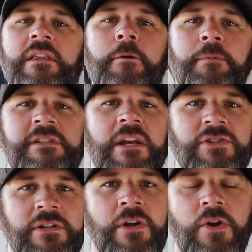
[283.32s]
in their
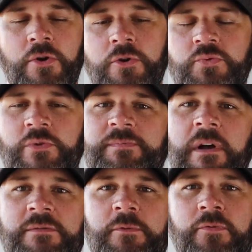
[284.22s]
possession, who's
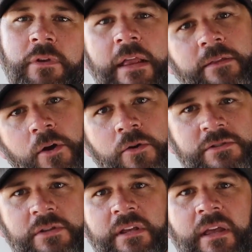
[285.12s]
responsible for that? The
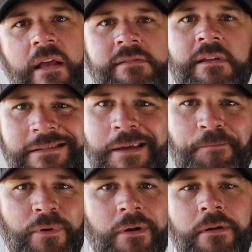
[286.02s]
host or the guest?
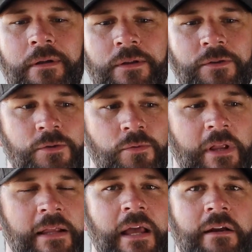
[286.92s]
Simple. You
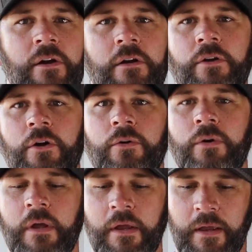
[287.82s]
let that car
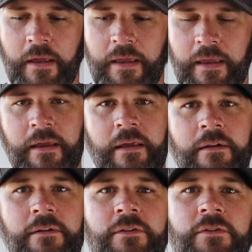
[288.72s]
go
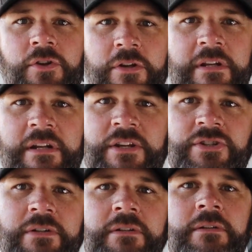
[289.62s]
in good
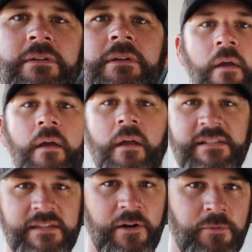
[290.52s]
condition.
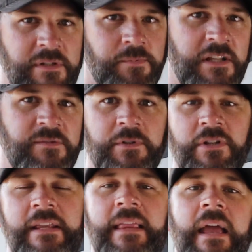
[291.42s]
It's their
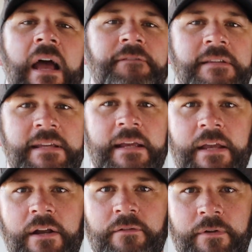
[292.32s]
responsibility. They have to take
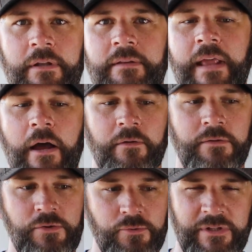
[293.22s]
care of it. Now,
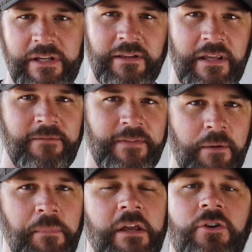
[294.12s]
you did leave
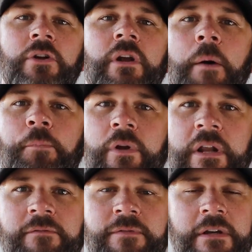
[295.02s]
them a good
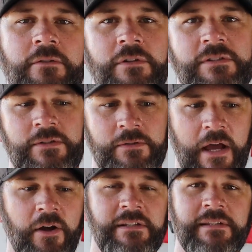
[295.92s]
operating vehicle, so
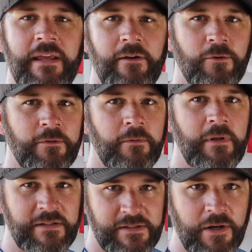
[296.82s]
now it's
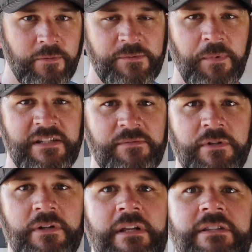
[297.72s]
their
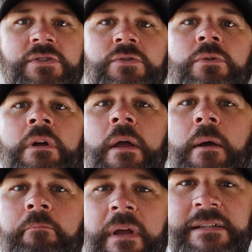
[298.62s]
responsibility to
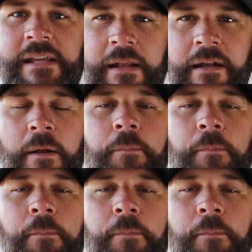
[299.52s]
maintain and